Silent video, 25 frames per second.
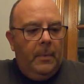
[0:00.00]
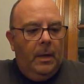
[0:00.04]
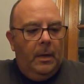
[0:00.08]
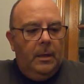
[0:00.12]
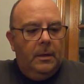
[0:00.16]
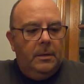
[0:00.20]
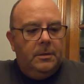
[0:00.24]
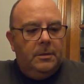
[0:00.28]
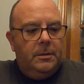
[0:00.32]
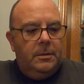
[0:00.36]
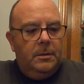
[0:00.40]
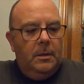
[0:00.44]

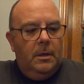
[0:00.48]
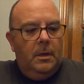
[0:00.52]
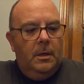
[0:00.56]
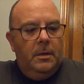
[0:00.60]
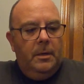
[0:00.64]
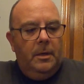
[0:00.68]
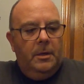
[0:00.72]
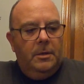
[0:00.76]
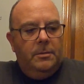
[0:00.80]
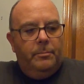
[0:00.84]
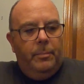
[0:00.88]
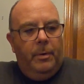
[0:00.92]
It's
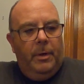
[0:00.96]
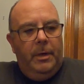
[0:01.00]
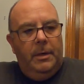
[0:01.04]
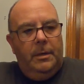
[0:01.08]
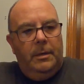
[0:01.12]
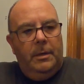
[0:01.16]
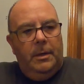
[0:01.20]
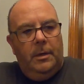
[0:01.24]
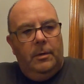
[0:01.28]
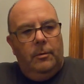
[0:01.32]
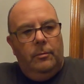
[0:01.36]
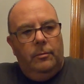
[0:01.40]
a nice
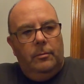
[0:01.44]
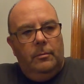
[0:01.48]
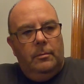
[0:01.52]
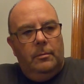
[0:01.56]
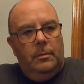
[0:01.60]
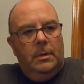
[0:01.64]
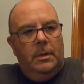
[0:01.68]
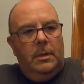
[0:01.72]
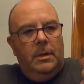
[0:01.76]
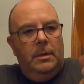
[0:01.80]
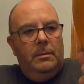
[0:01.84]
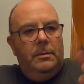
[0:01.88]
pint now,
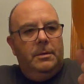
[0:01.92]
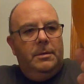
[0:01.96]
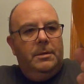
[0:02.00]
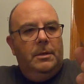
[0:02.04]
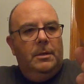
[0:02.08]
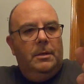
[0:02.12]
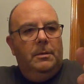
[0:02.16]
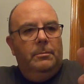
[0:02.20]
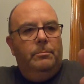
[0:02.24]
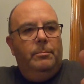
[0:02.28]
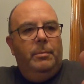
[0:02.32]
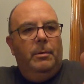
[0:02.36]

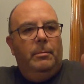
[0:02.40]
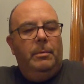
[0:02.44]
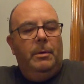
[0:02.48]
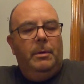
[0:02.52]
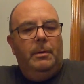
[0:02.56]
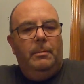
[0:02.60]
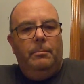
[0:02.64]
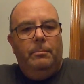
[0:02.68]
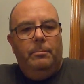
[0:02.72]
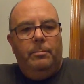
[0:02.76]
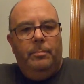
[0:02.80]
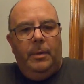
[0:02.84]
still
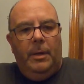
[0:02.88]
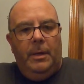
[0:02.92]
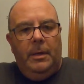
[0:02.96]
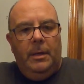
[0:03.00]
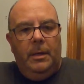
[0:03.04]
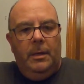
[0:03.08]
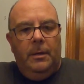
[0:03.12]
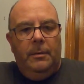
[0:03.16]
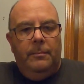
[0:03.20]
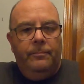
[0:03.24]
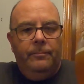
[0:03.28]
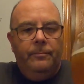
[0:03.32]
bubbling
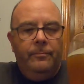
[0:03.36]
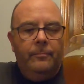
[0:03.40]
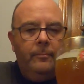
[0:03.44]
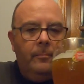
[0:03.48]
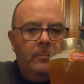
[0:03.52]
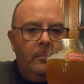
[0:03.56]
plenty.